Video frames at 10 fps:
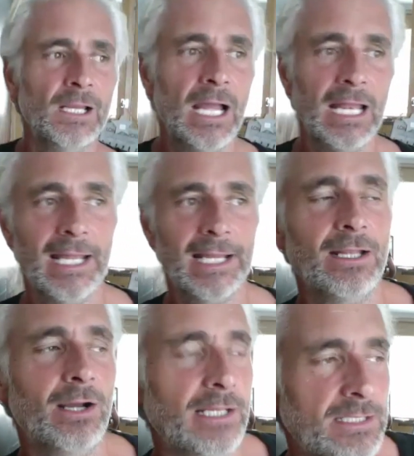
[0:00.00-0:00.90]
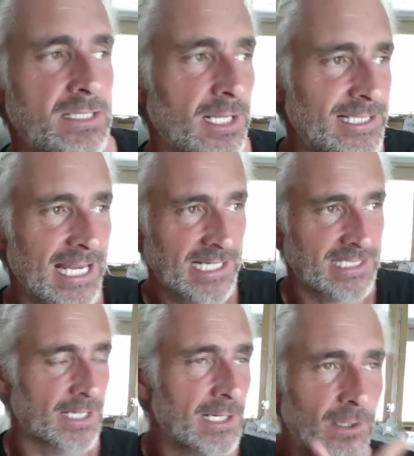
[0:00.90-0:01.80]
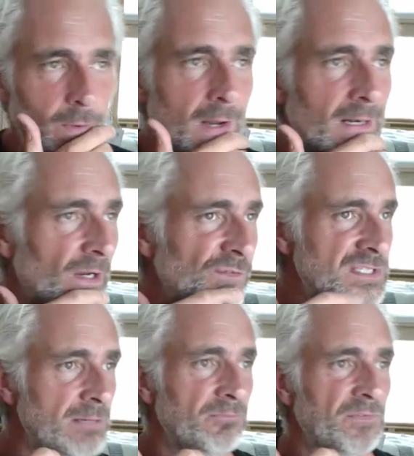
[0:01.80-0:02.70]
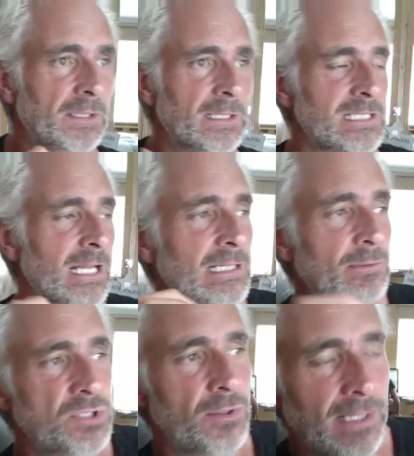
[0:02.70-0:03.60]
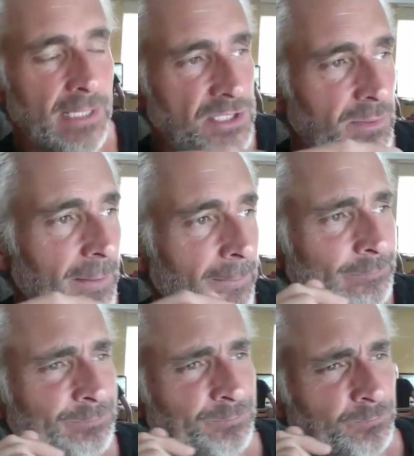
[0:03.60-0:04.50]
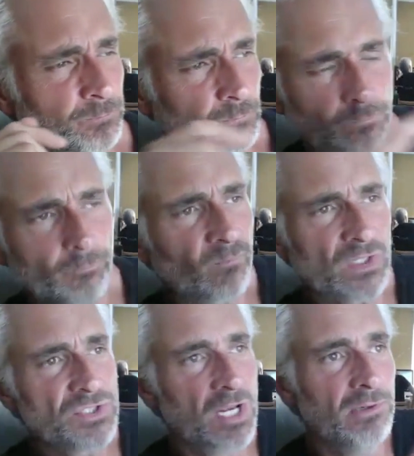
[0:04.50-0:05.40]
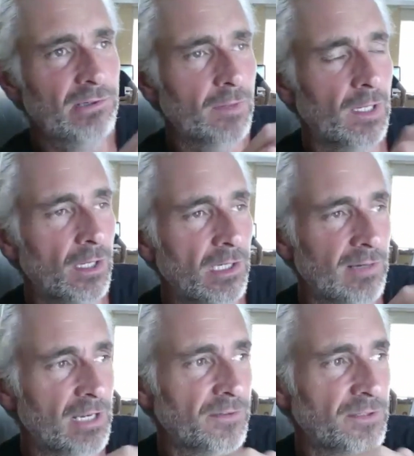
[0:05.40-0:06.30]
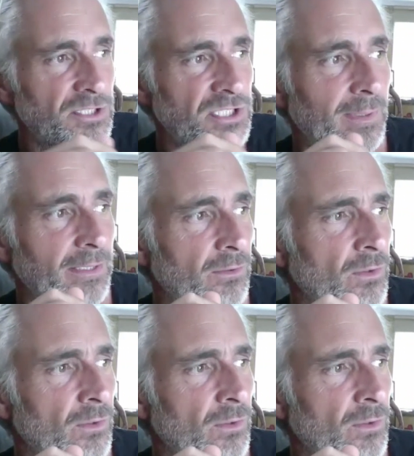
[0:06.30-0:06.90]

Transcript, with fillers: a lady I had a test done a little while ago for something, and this lady was doing it, and she went totally uh, irrelevant. She went,